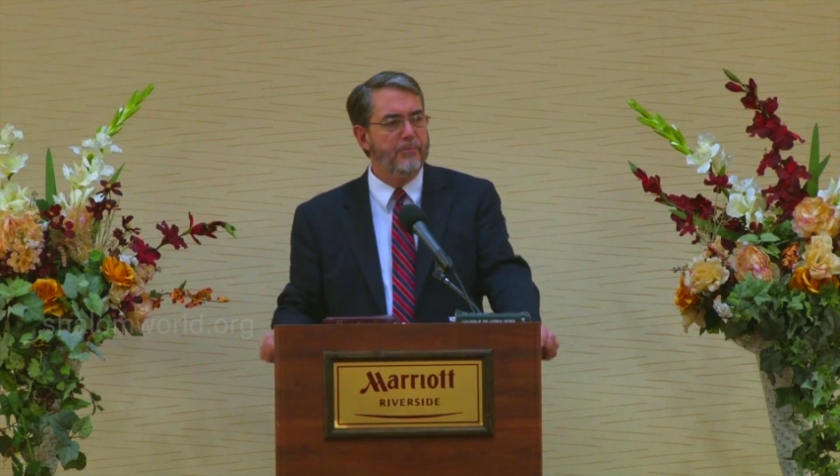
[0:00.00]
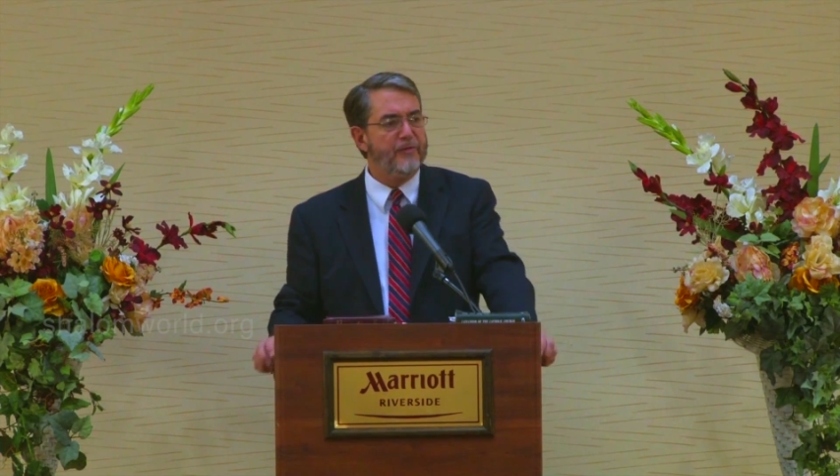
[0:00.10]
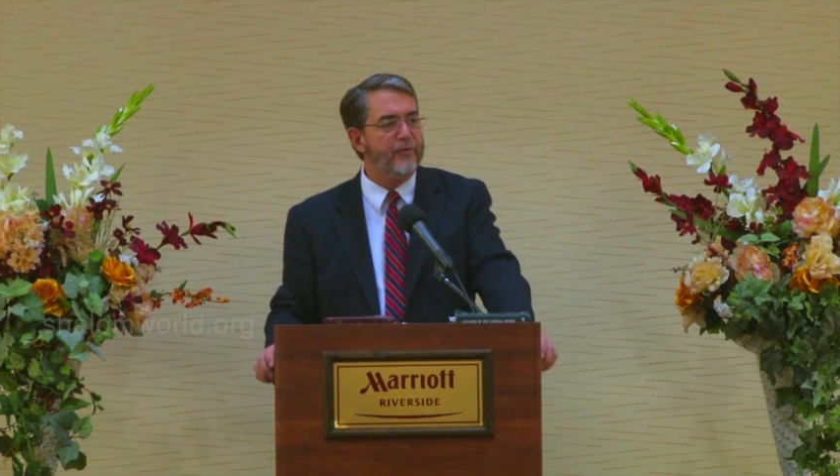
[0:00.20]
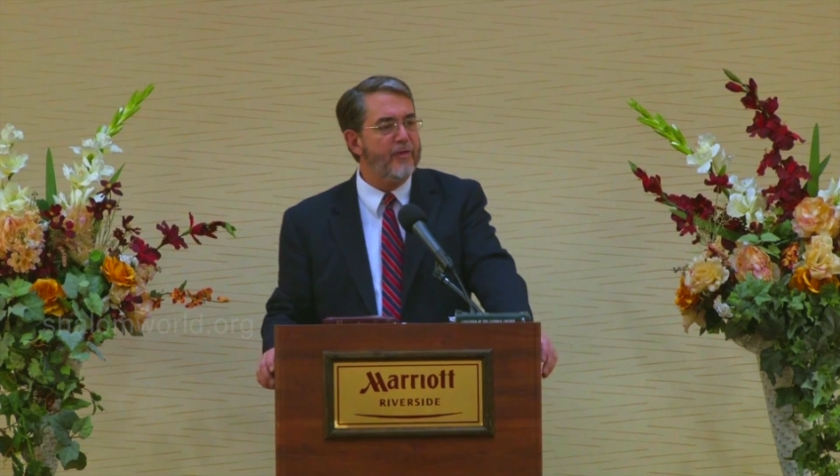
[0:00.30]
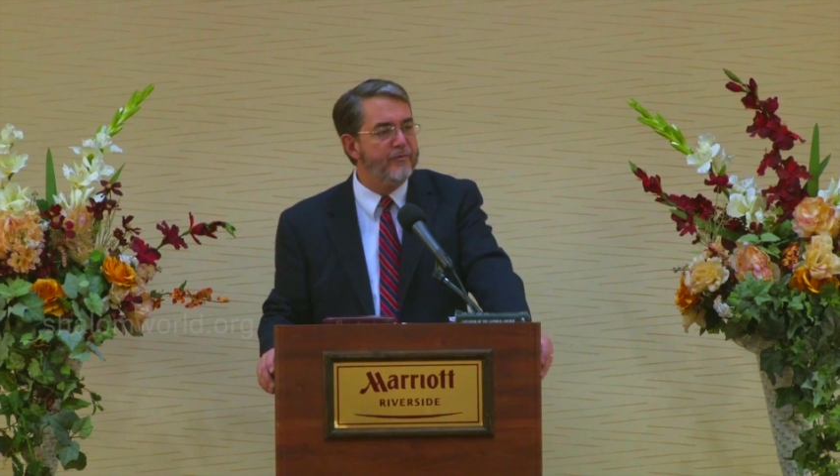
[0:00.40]

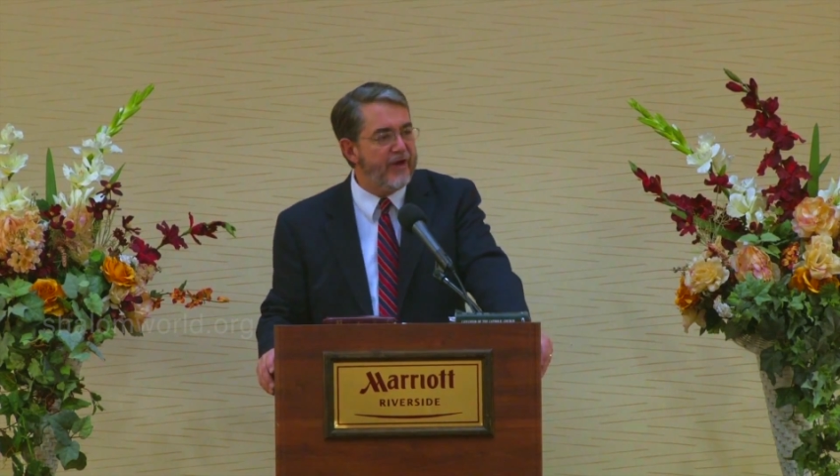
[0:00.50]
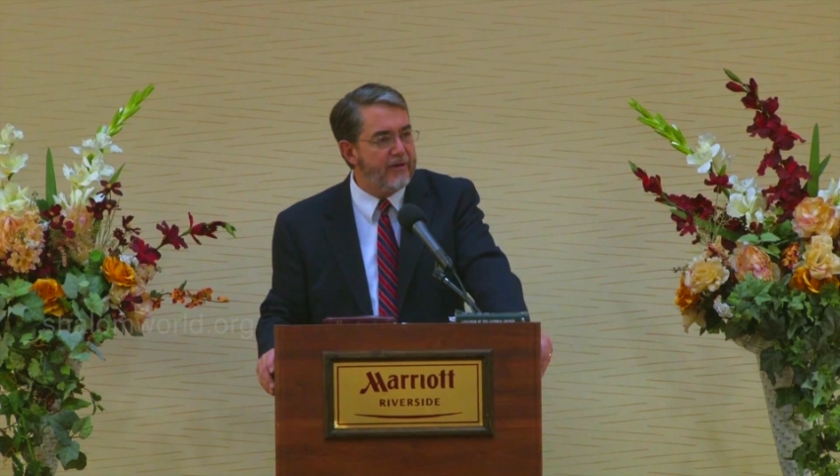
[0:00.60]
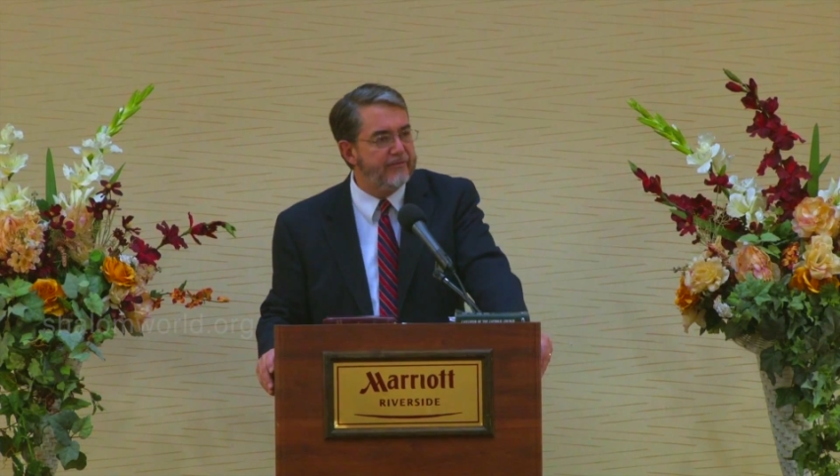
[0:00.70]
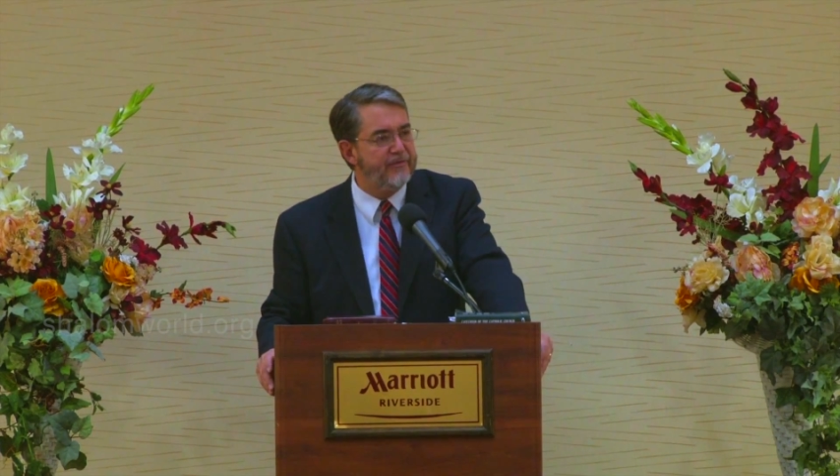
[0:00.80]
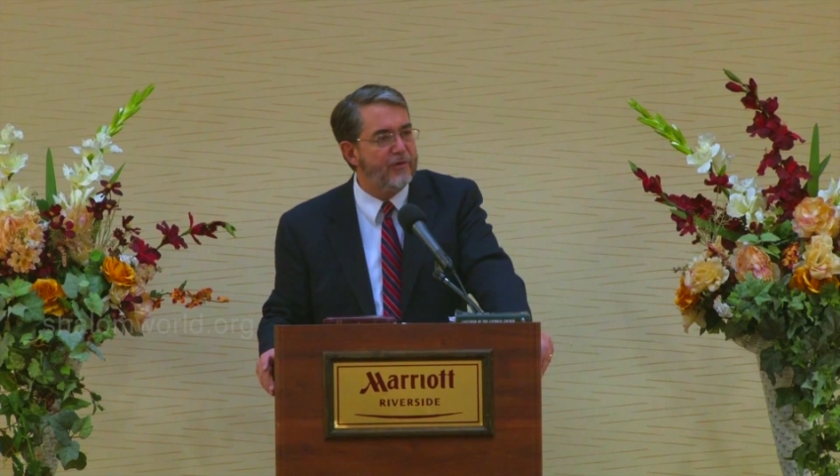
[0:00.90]
But for the
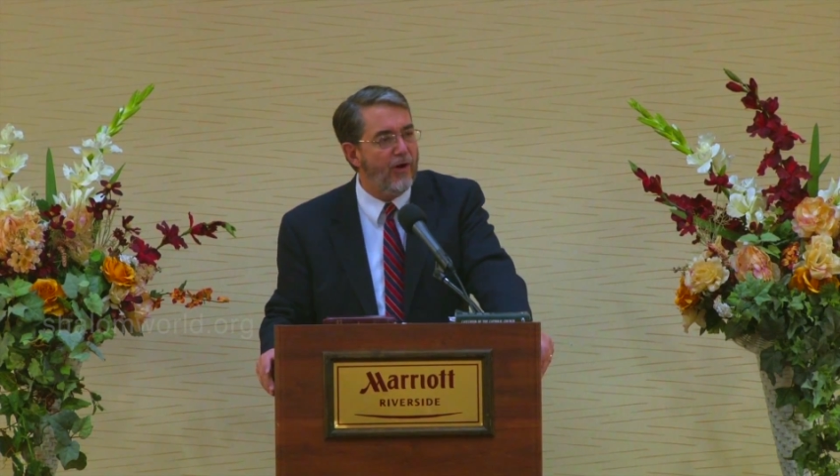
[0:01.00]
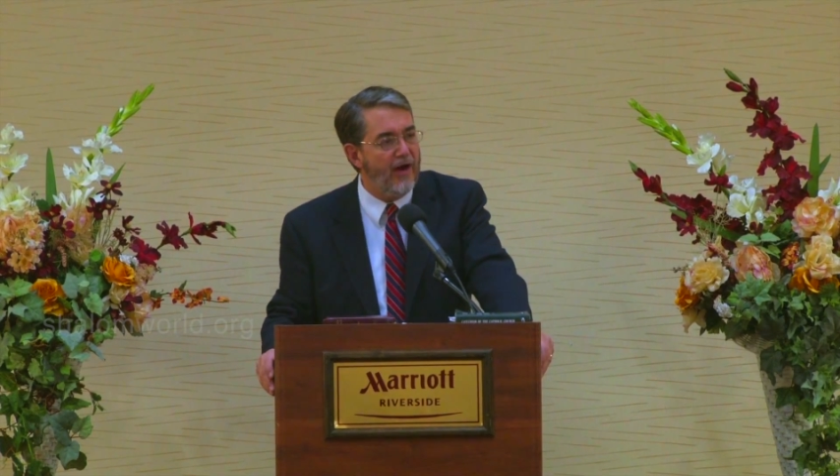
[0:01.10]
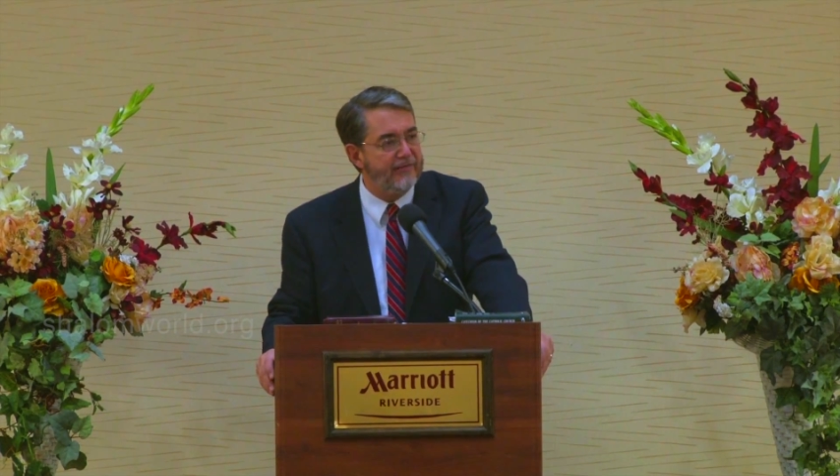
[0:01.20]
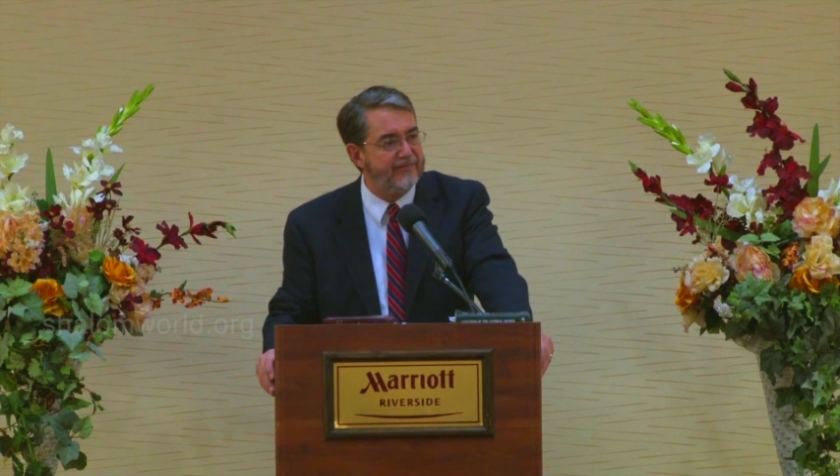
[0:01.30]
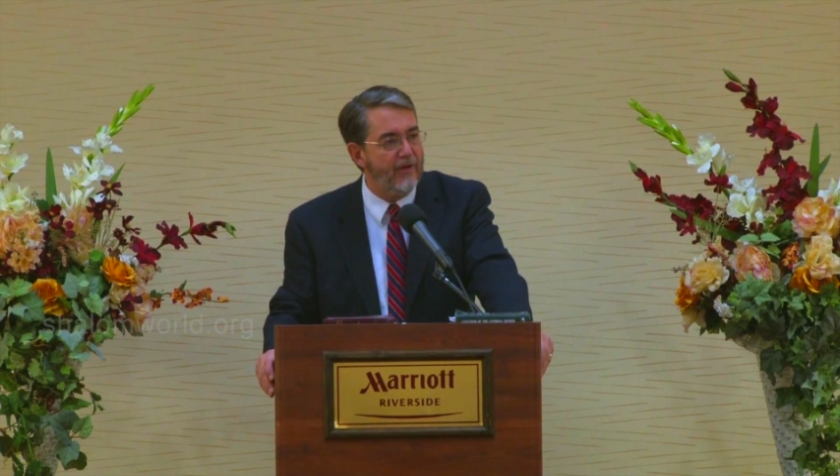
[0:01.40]
vicars of
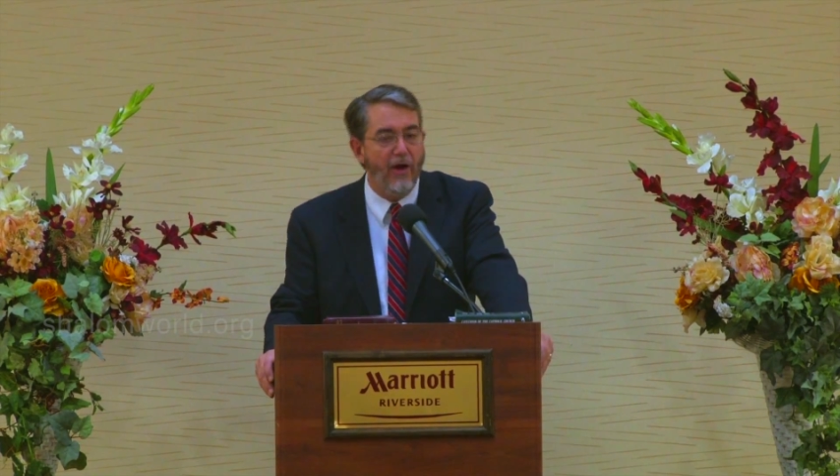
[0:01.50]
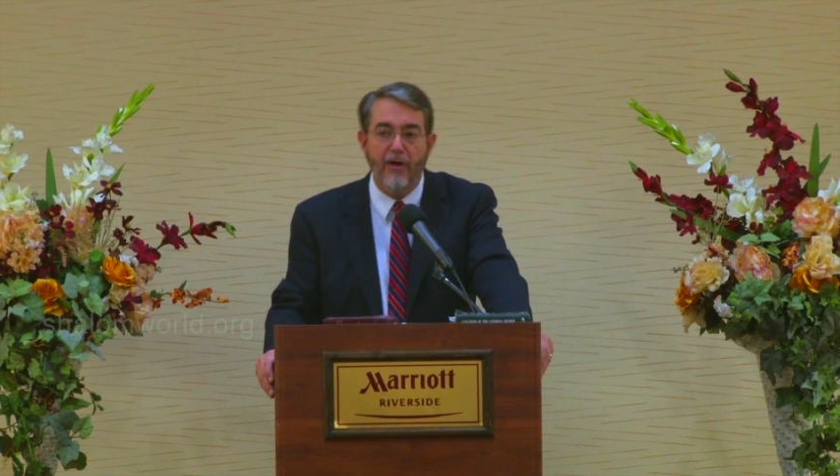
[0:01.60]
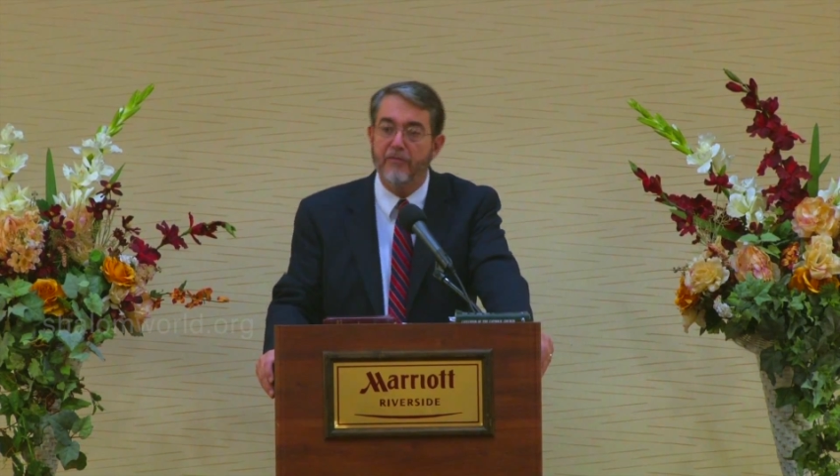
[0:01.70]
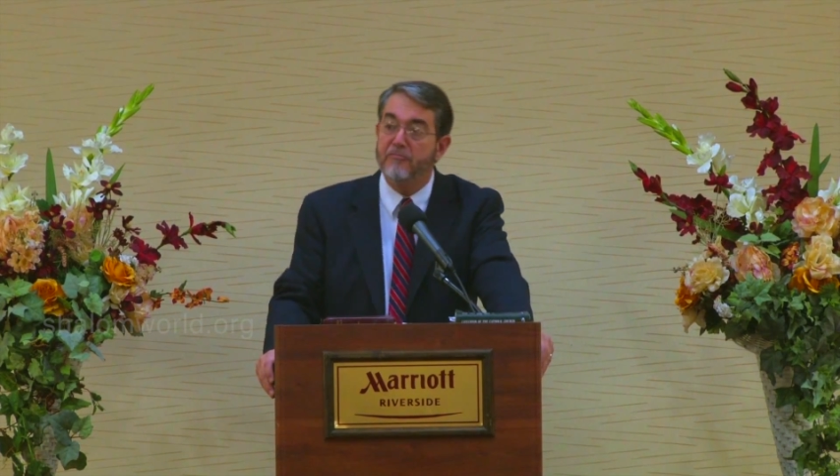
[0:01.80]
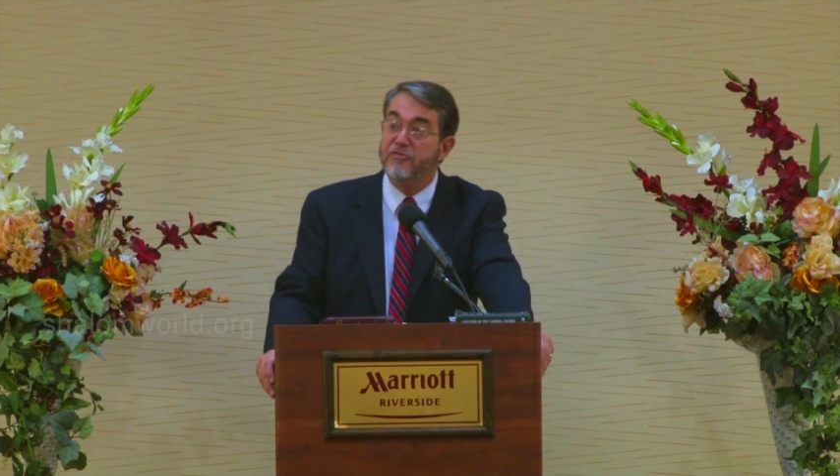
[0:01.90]
Christ,
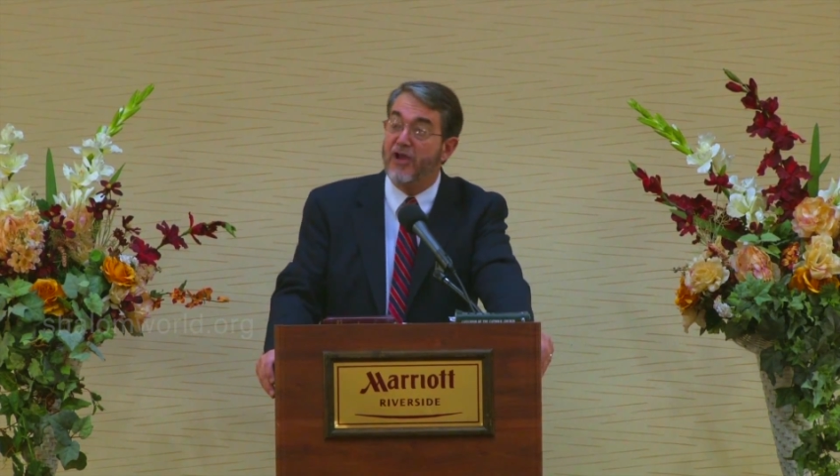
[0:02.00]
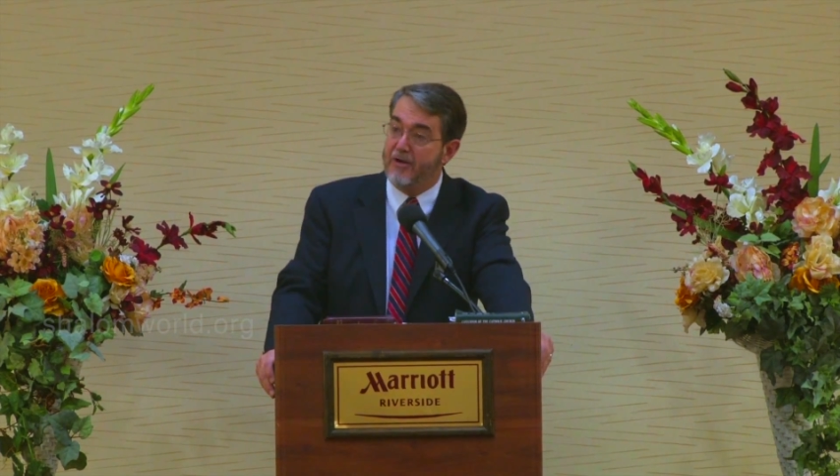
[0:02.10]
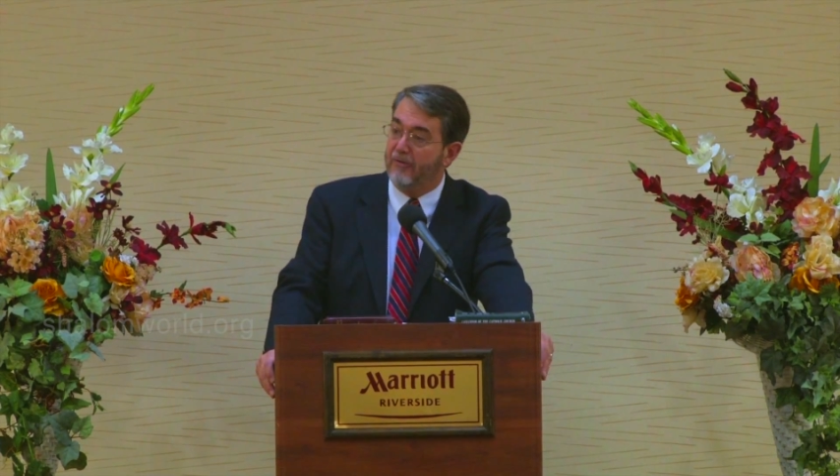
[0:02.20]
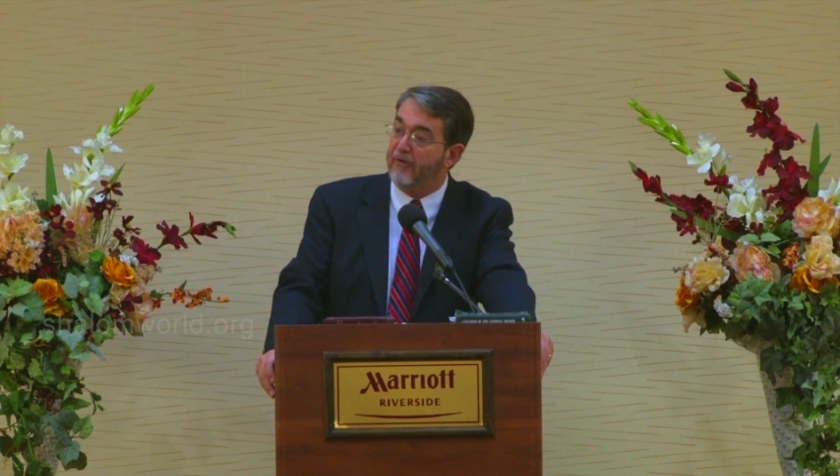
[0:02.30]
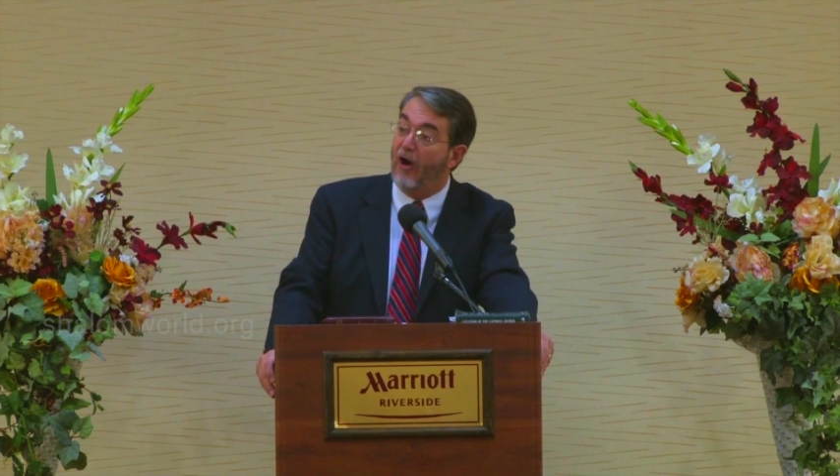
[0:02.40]
our
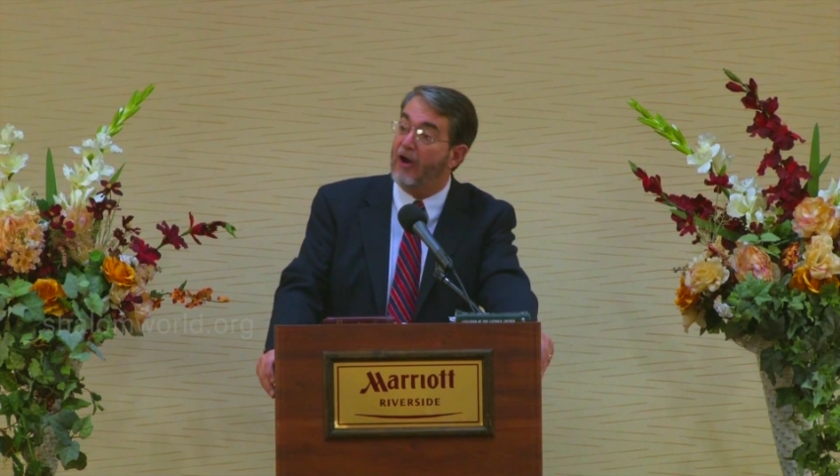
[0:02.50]
generals,